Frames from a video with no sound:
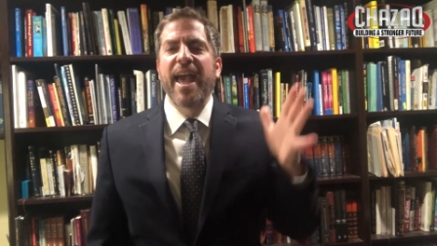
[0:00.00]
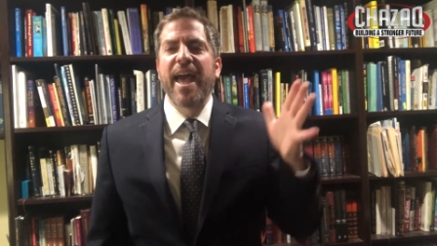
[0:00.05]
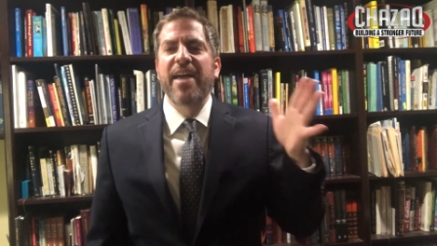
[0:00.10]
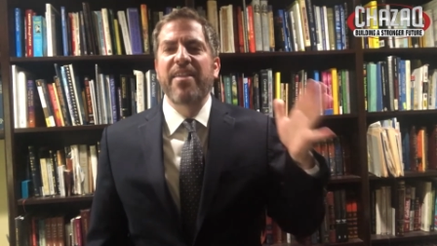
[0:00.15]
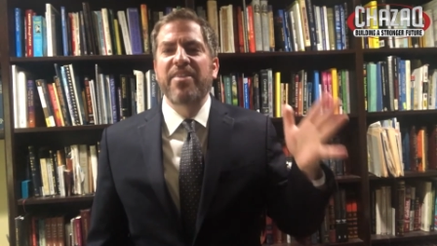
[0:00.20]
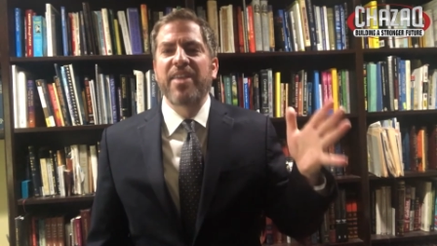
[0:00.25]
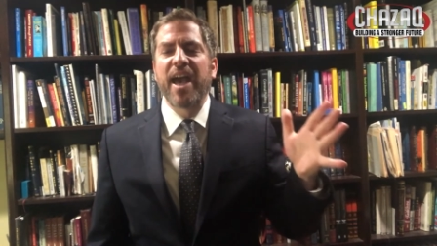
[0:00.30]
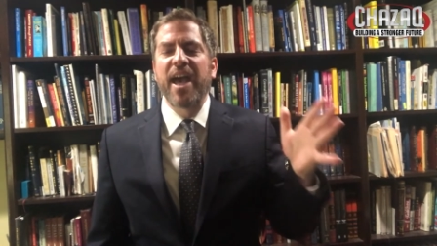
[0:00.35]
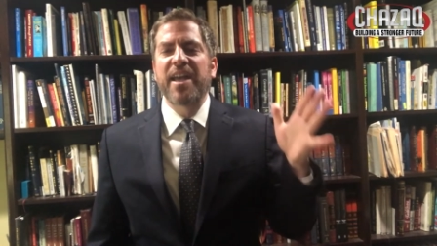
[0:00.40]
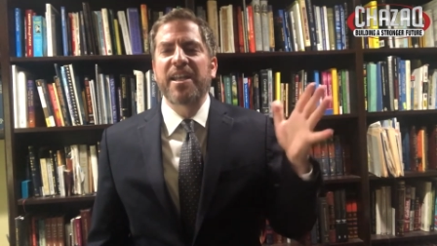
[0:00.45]

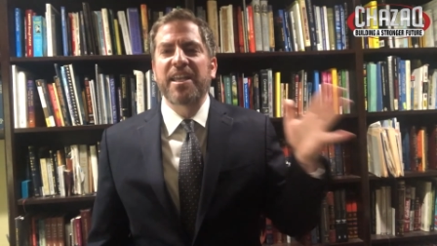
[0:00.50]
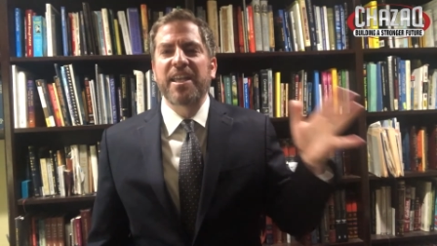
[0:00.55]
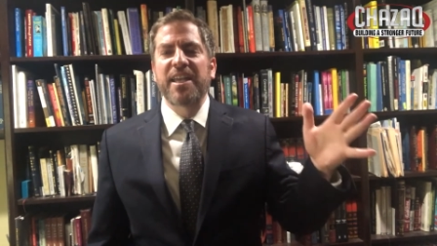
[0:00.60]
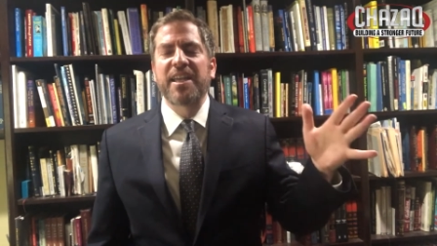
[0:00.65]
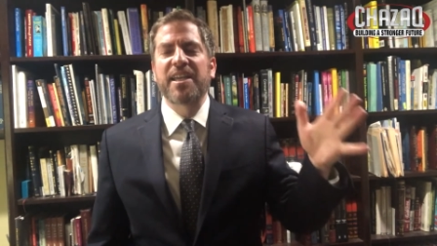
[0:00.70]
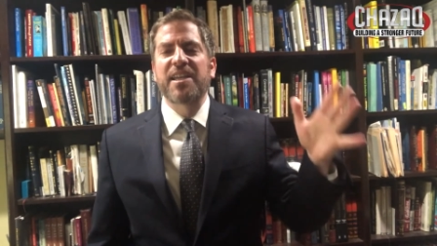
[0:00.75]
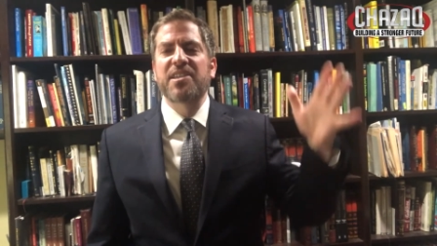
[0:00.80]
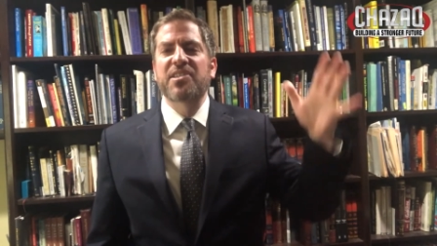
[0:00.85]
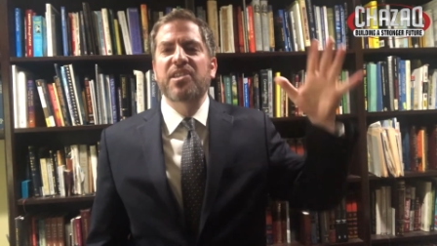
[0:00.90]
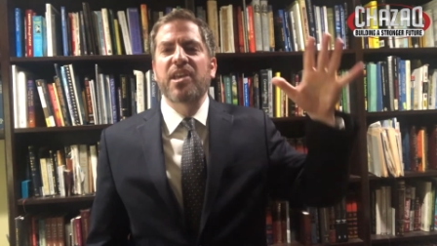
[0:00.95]
and that
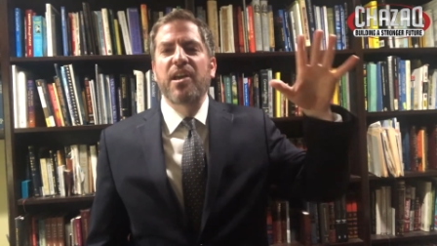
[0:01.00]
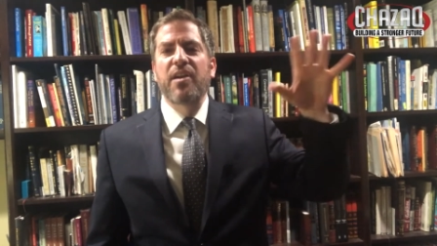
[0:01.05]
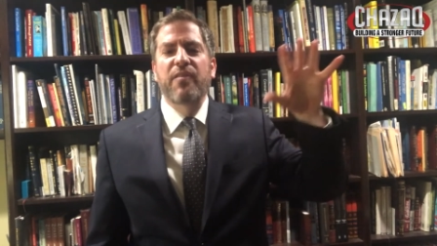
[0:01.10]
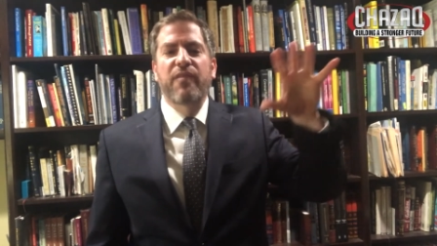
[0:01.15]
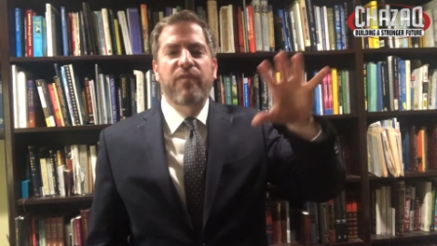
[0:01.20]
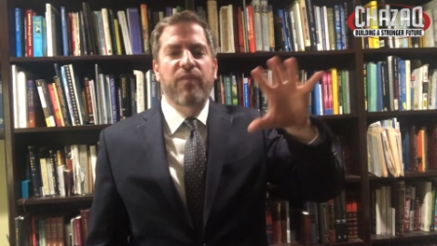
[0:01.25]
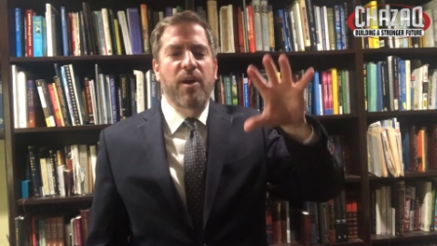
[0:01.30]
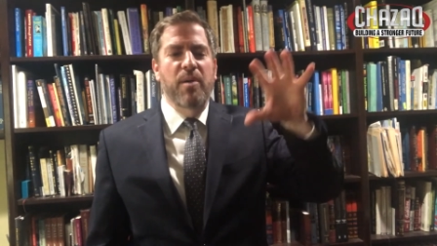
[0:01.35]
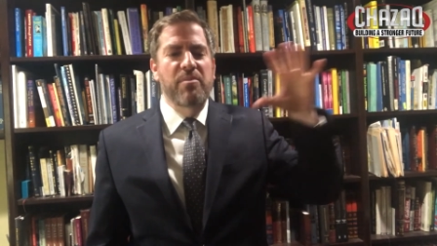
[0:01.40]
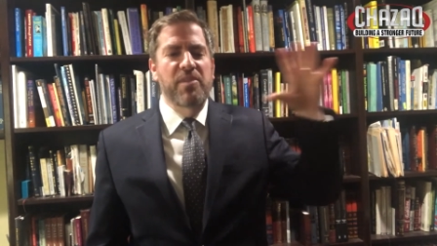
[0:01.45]
is
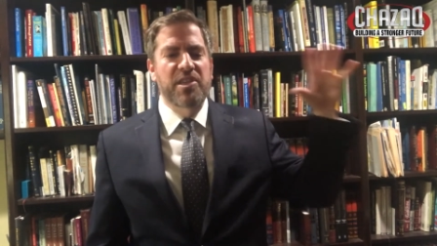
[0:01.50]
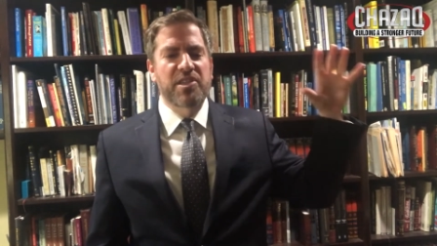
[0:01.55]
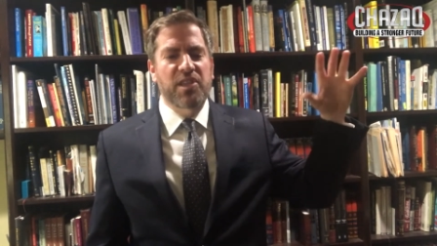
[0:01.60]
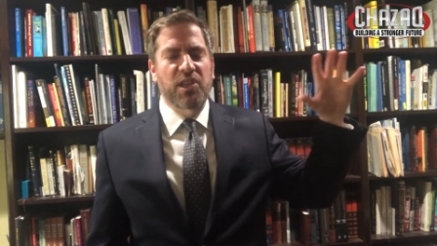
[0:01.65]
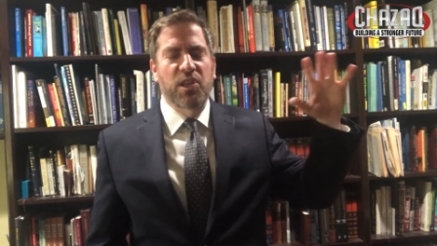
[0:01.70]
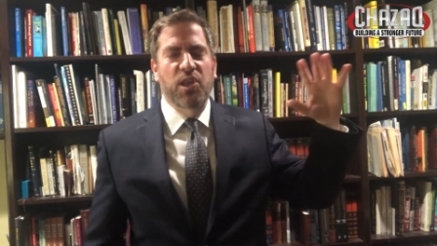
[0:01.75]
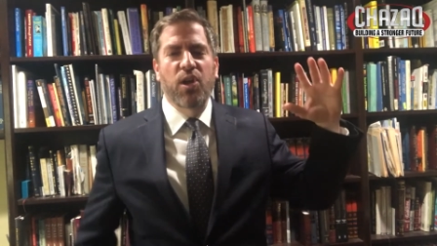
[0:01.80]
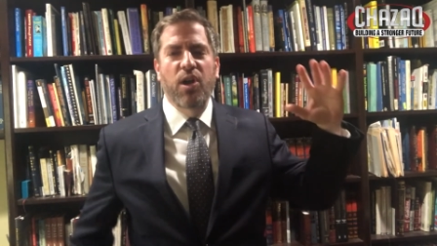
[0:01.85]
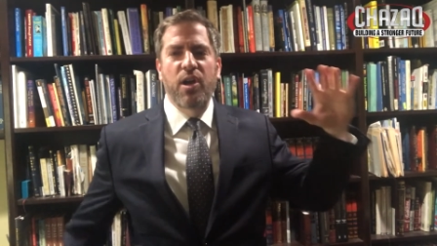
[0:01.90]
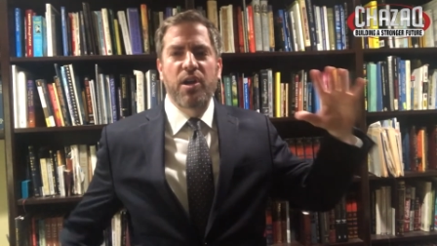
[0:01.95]
from
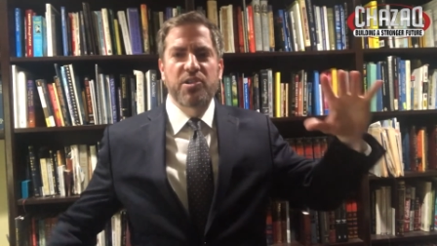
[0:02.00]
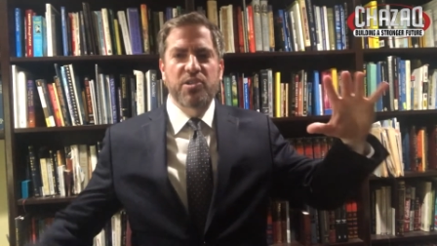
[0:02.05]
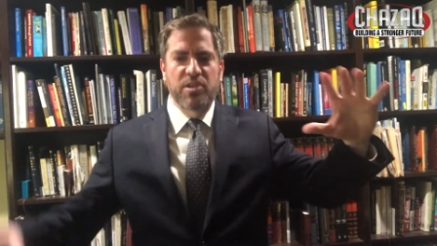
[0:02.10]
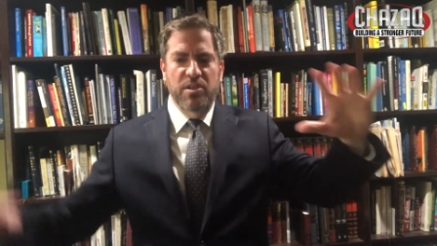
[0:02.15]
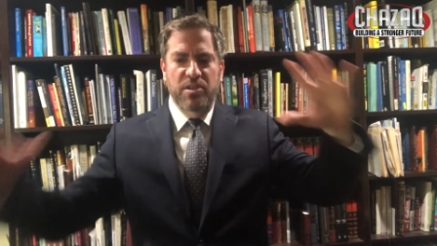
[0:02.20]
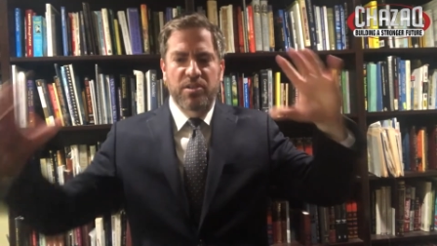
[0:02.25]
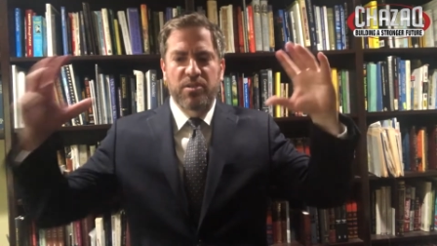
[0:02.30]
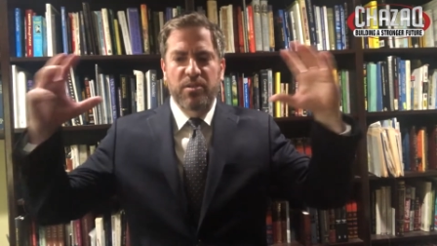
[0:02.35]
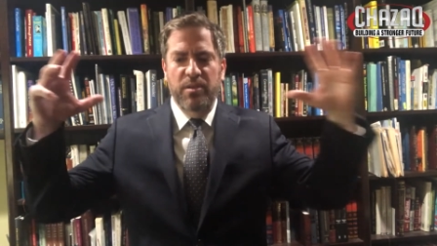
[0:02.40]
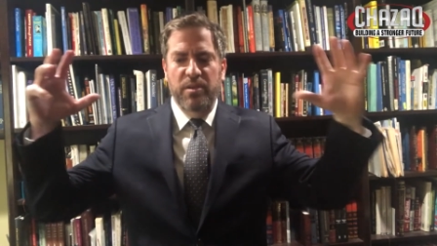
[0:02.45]
this
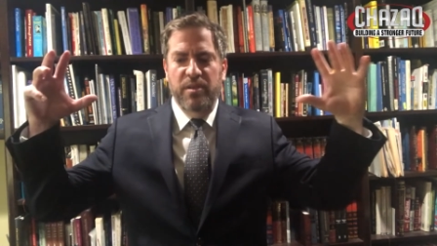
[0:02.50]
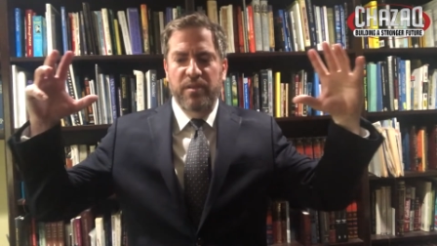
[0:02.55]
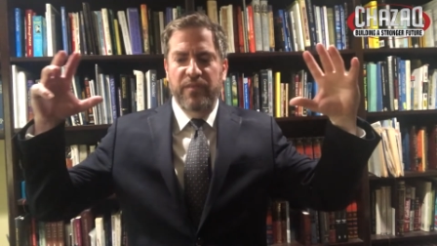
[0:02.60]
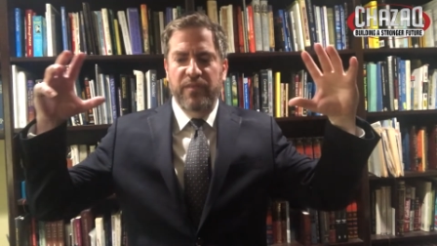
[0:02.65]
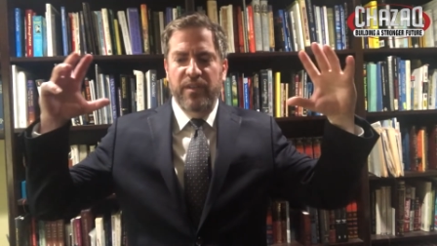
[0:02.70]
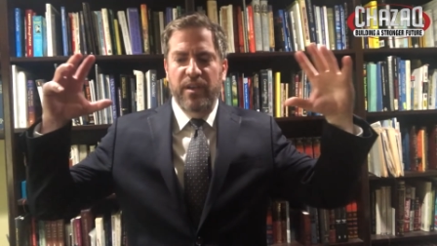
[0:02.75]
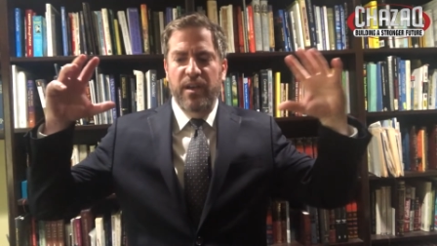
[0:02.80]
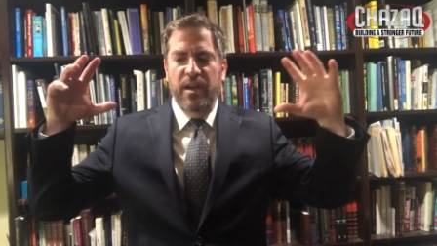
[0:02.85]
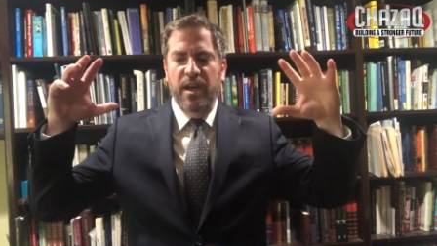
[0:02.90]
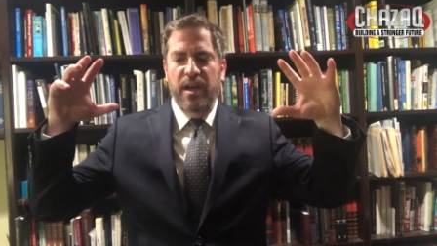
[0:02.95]
larger sort
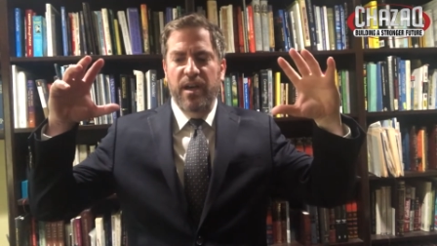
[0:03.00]
of